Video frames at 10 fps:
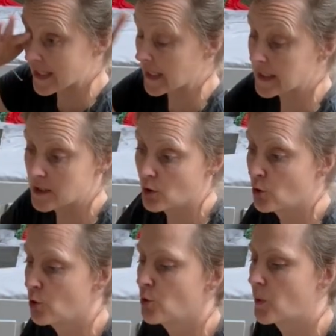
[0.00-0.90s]
I didn't
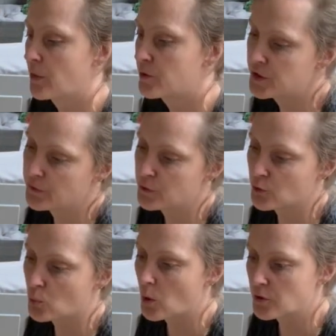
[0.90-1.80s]
know what the difference
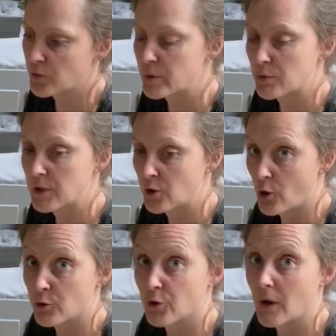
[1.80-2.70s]
was between
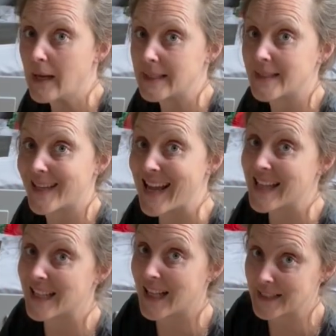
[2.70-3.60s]
underlining and
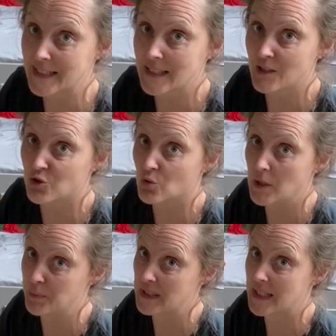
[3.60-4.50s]
lining, so I
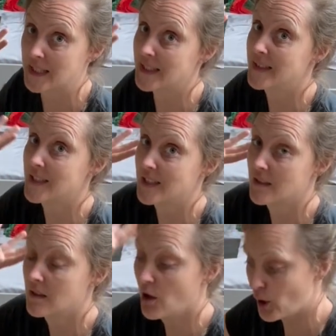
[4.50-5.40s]
basically did
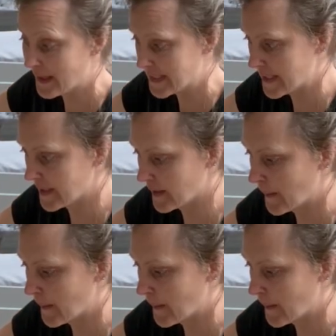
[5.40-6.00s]
a lining.